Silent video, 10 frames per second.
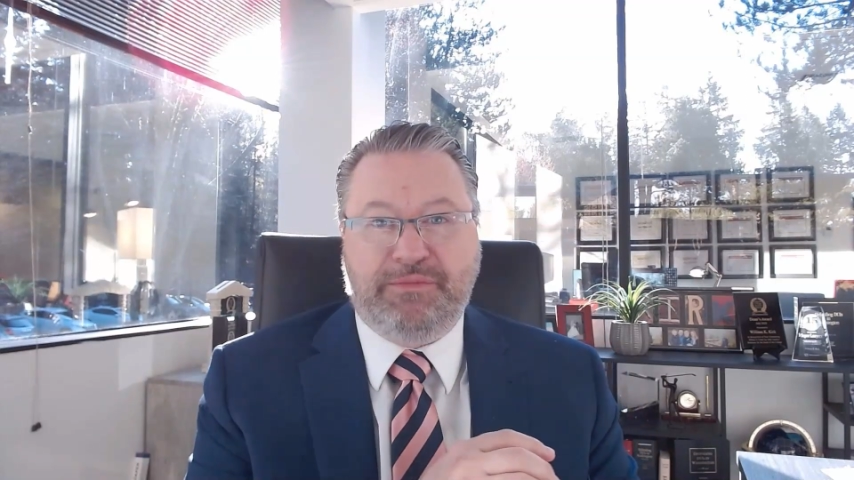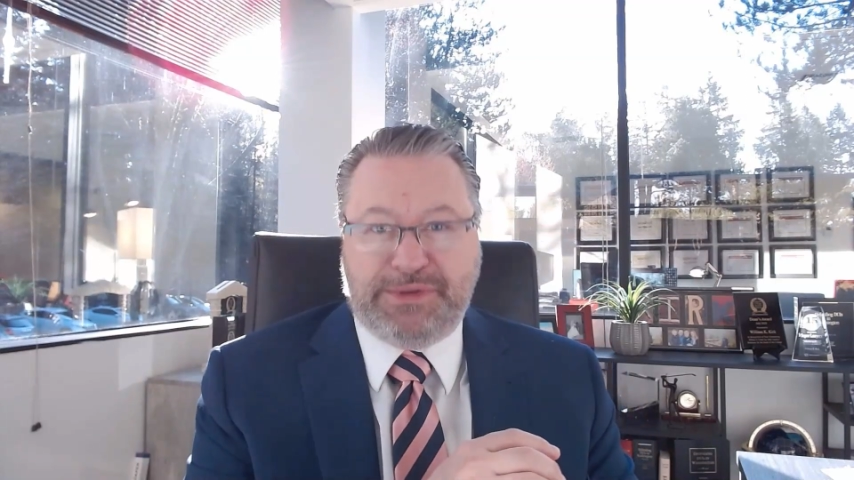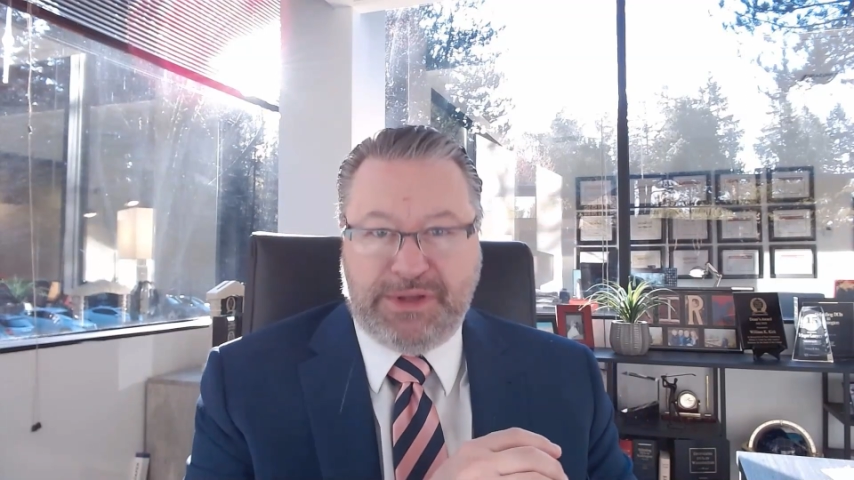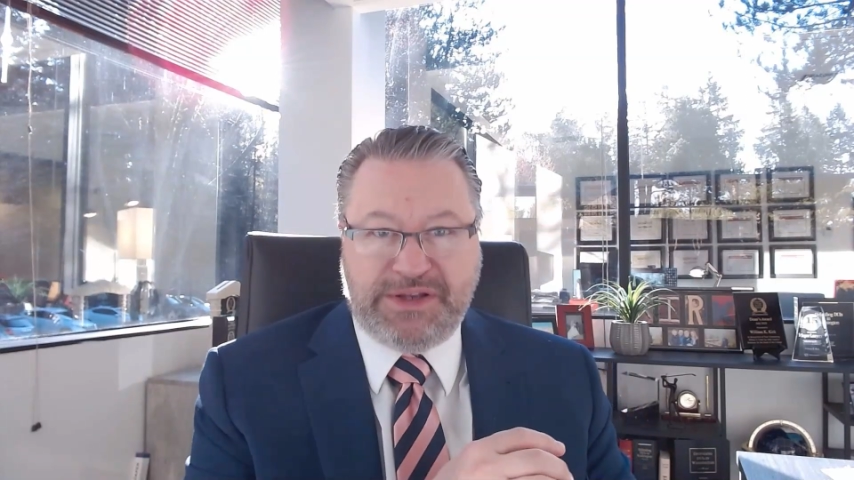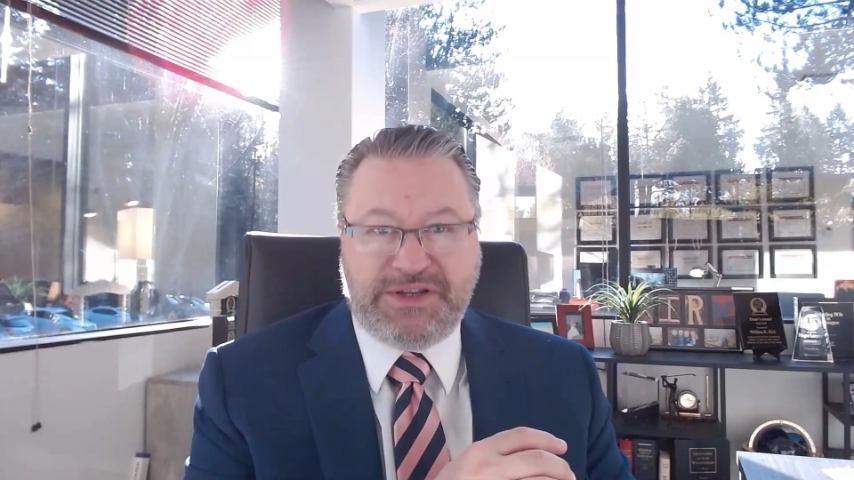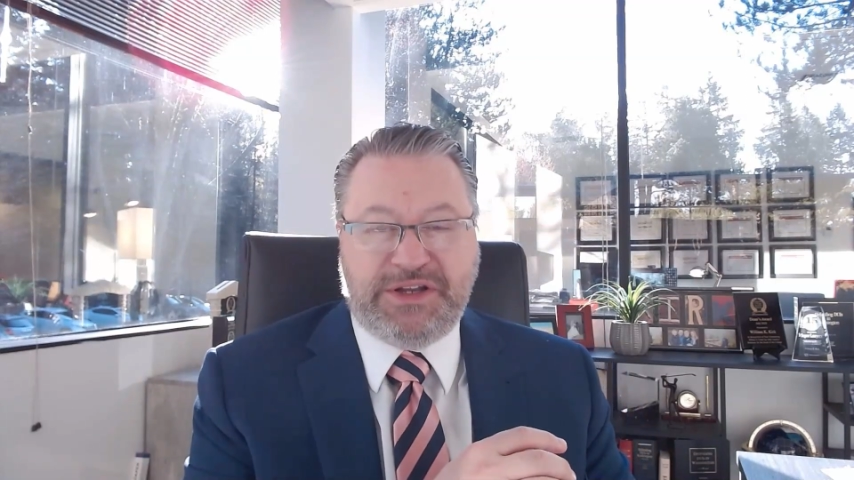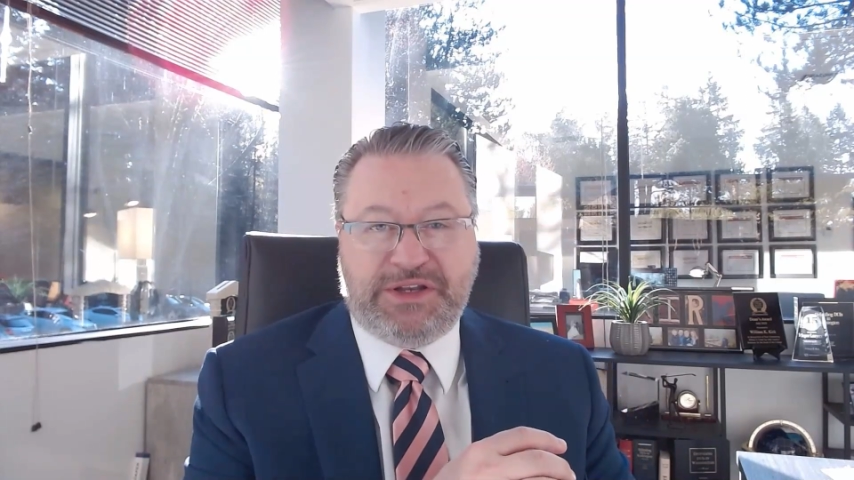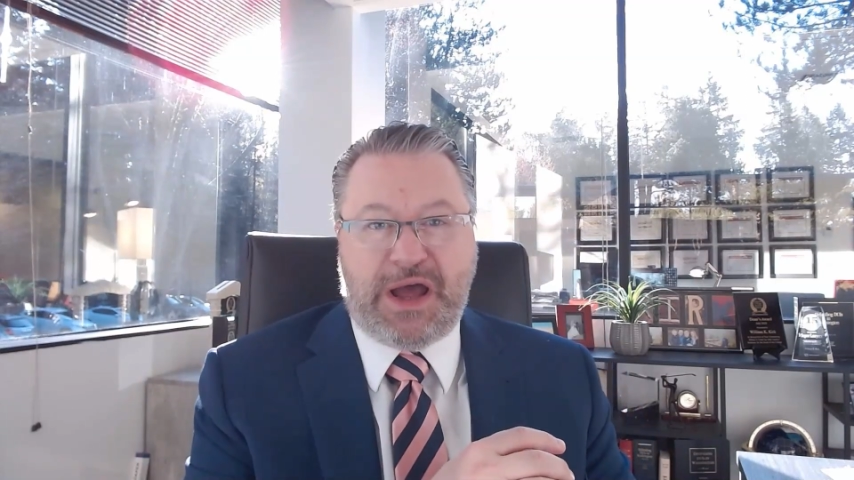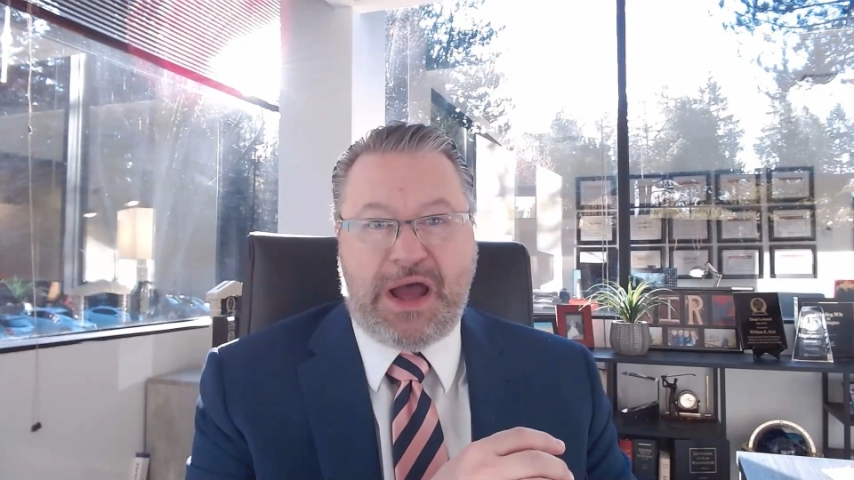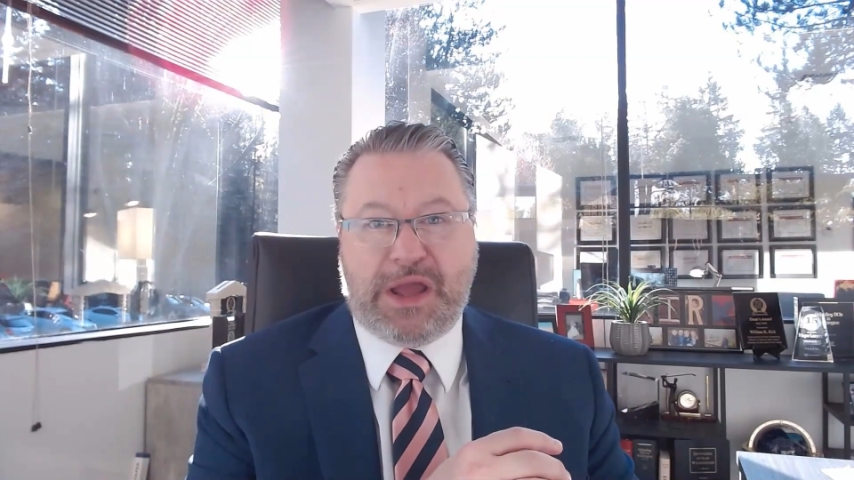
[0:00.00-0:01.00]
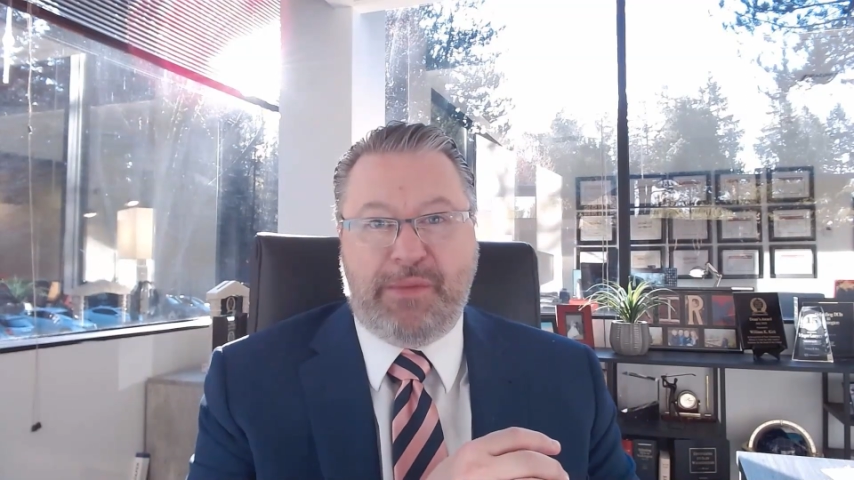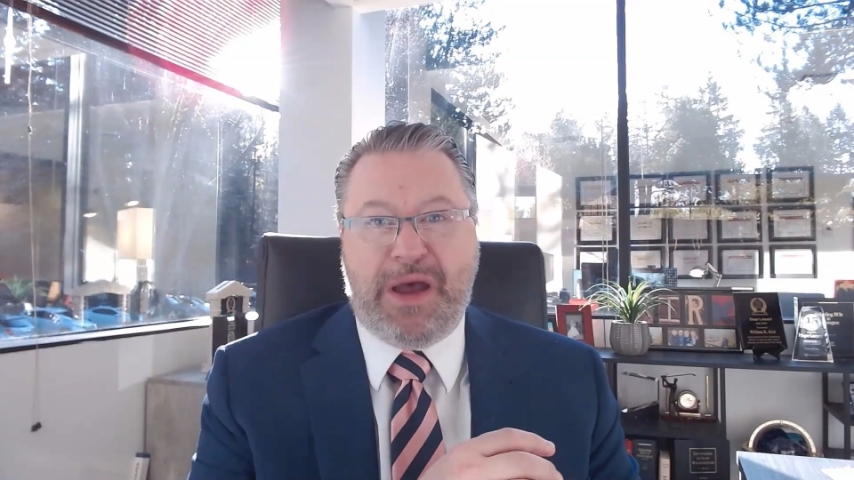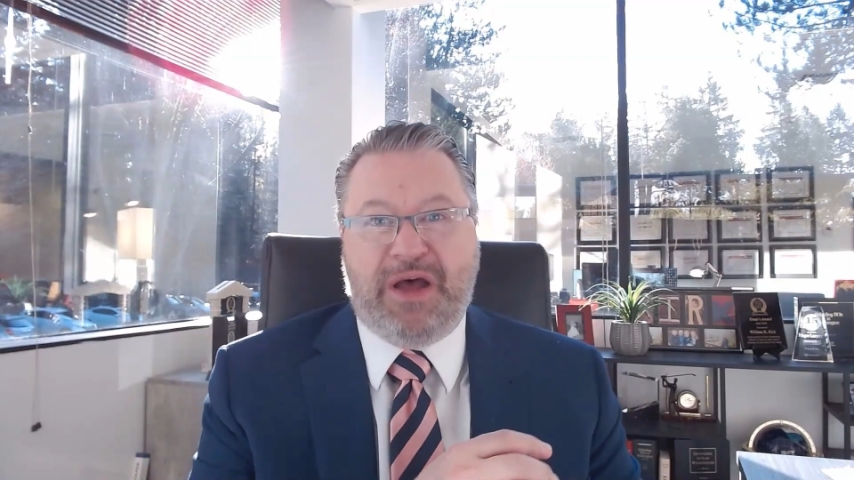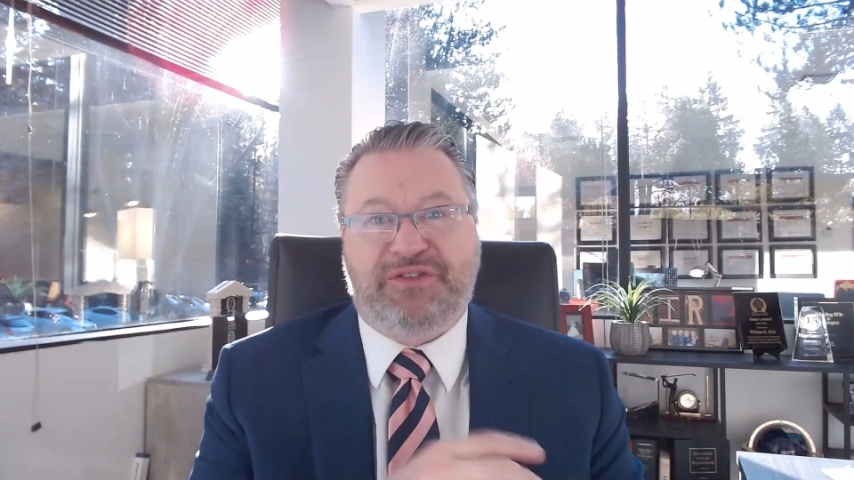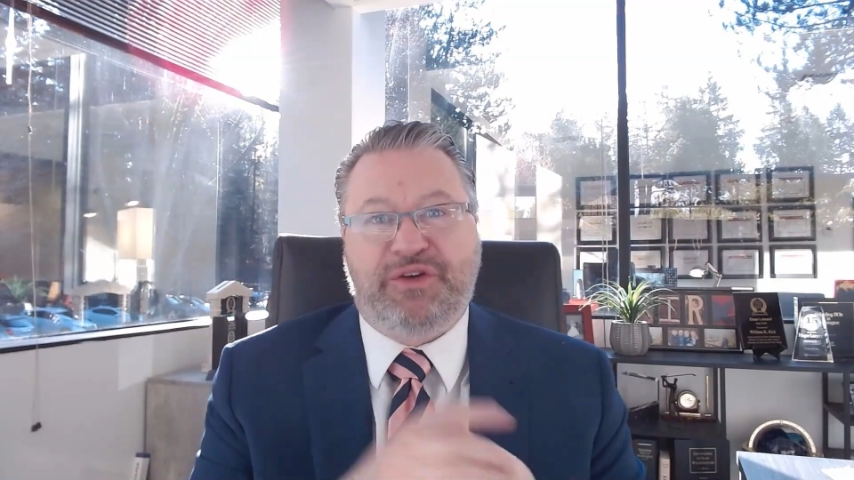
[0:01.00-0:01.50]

plenty to talk about.